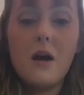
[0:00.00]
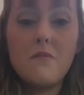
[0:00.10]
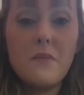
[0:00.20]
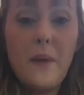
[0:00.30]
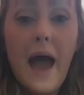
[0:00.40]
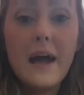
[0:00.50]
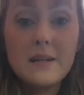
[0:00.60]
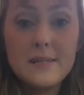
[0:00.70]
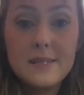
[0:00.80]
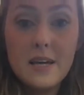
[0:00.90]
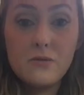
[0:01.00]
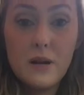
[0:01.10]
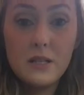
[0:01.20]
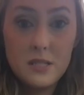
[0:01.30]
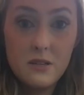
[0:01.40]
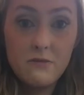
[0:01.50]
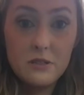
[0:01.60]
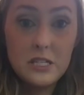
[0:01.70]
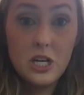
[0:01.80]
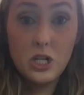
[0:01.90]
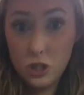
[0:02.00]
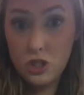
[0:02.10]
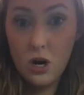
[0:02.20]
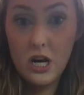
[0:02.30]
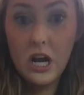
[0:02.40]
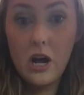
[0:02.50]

the back stayed relatively dark,